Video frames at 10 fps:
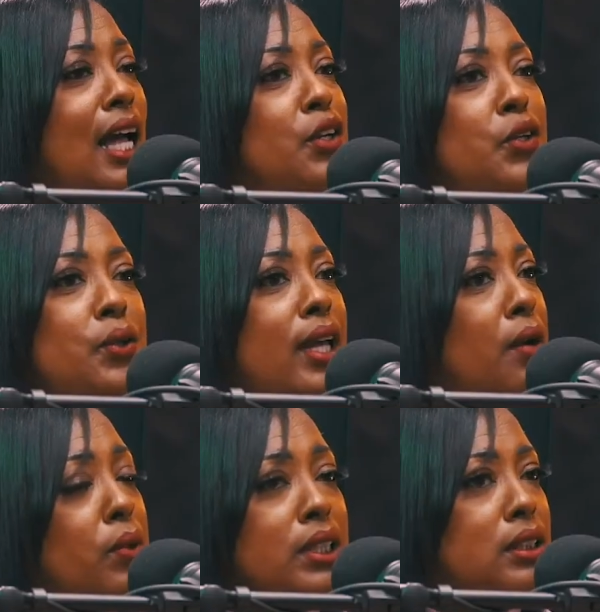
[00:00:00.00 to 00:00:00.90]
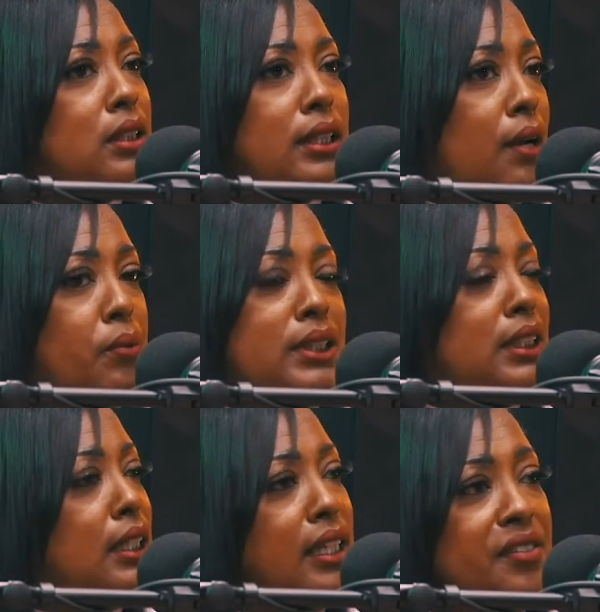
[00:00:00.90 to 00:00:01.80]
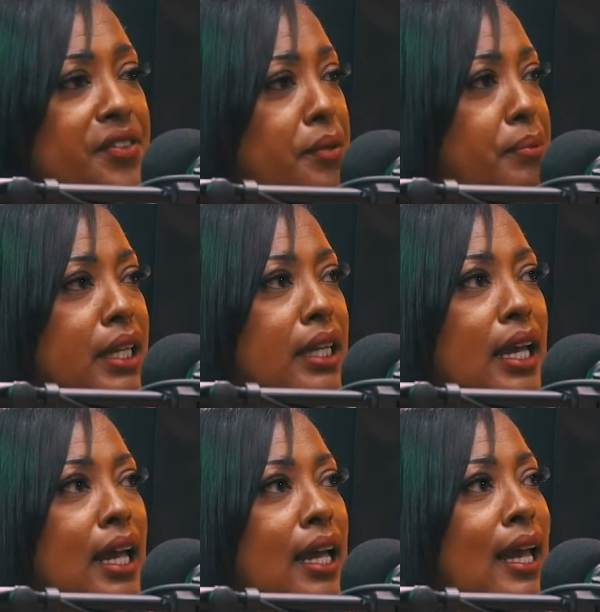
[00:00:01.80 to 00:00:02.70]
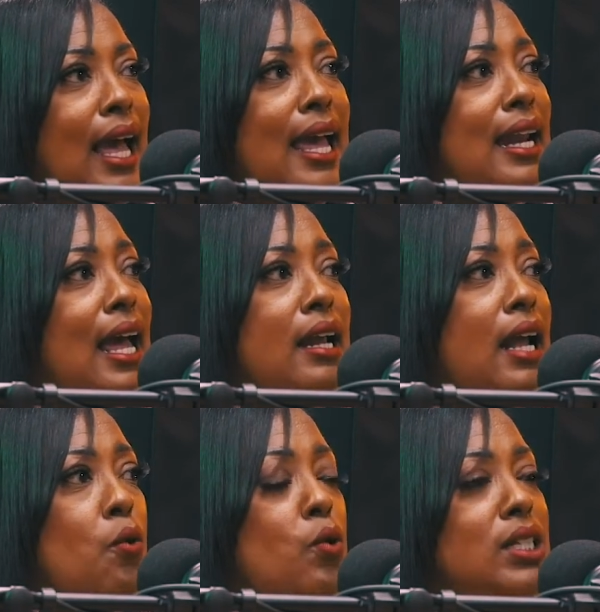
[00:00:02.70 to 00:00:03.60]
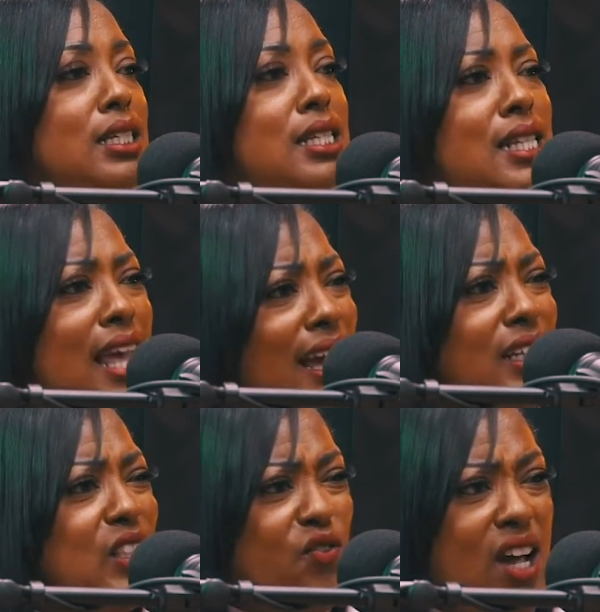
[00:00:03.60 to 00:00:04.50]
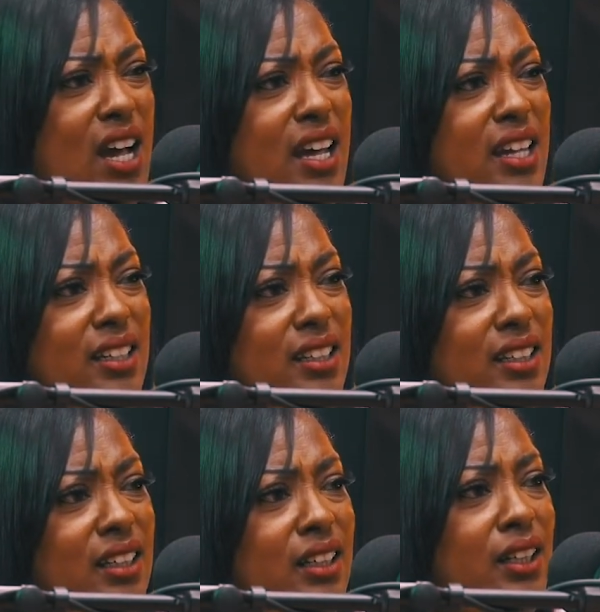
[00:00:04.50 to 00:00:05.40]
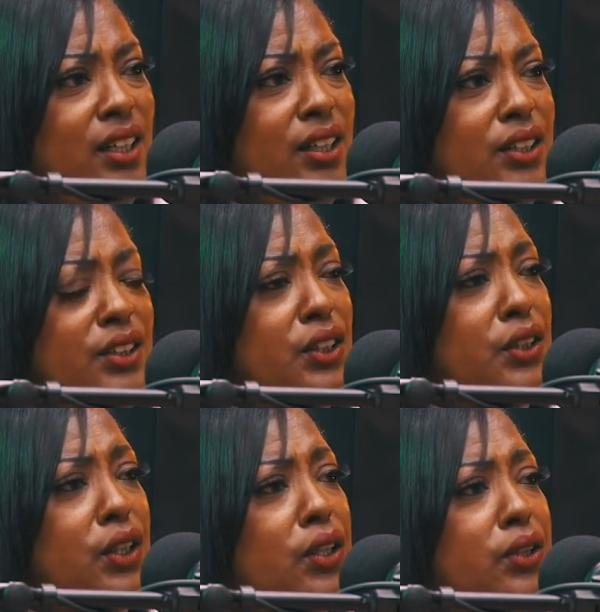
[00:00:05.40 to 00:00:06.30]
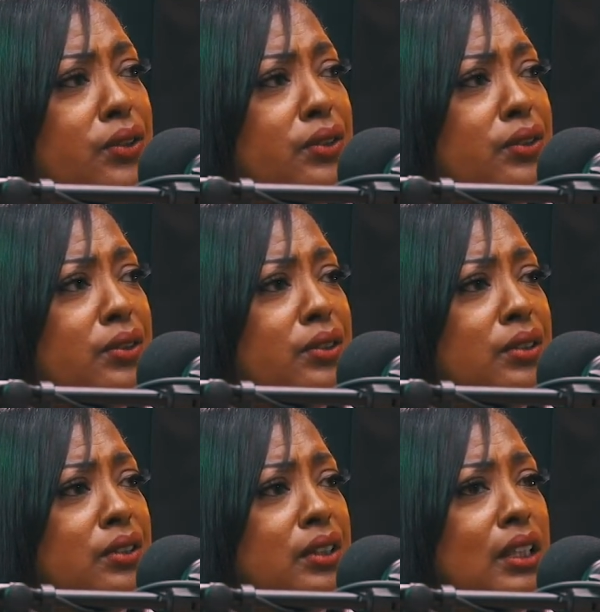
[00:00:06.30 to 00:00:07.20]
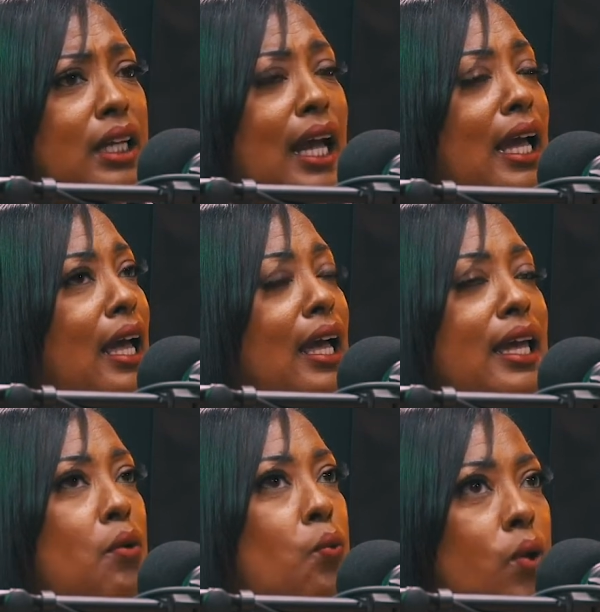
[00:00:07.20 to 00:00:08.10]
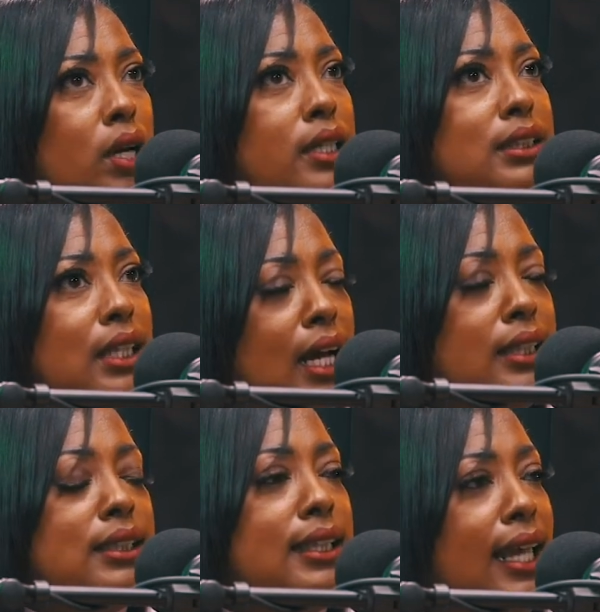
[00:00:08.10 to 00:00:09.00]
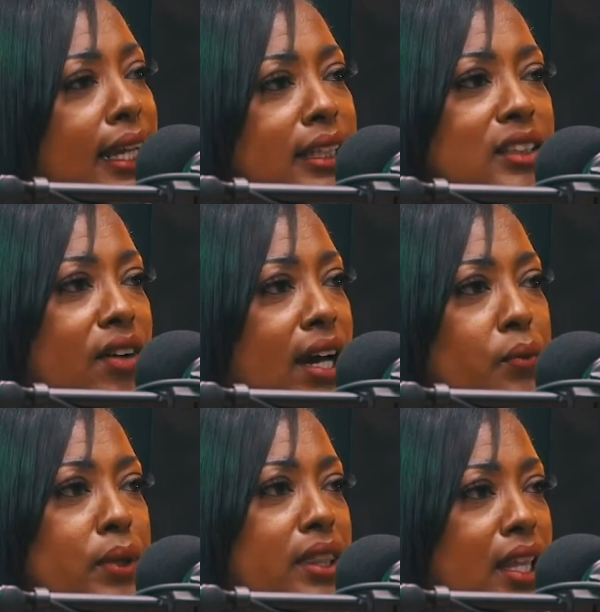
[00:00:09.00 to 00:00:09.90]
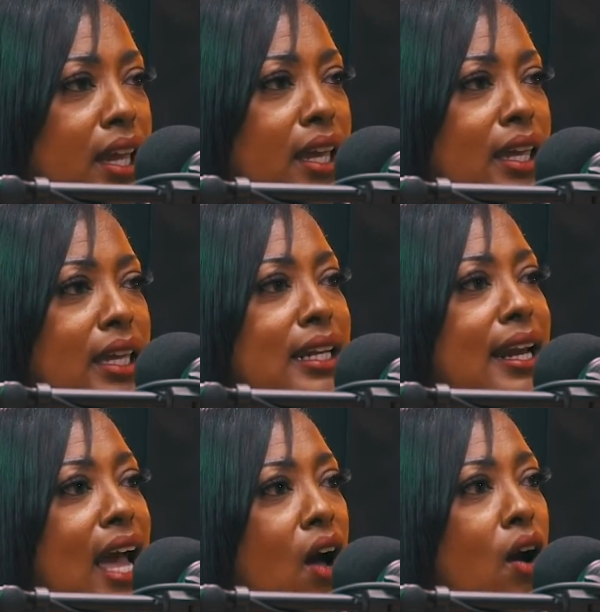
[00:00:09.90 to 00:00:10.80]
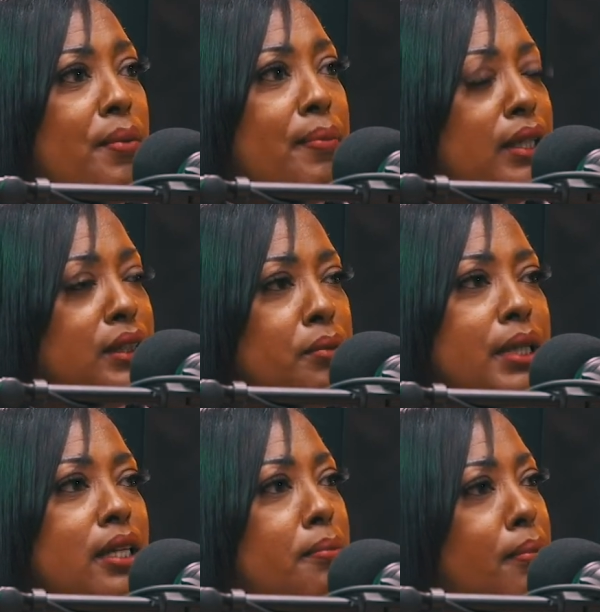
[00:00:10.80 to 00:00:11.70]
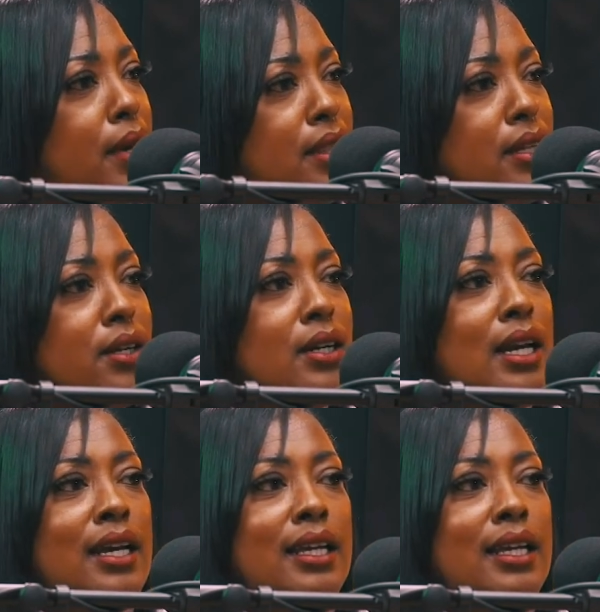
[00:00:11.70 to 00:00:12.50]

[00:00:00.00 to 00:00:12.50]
I knew that wasn't that wasn't it for me. And I, I wasn't satisfied, you know? I was not satisfied with that. And now I'm about to be a mother.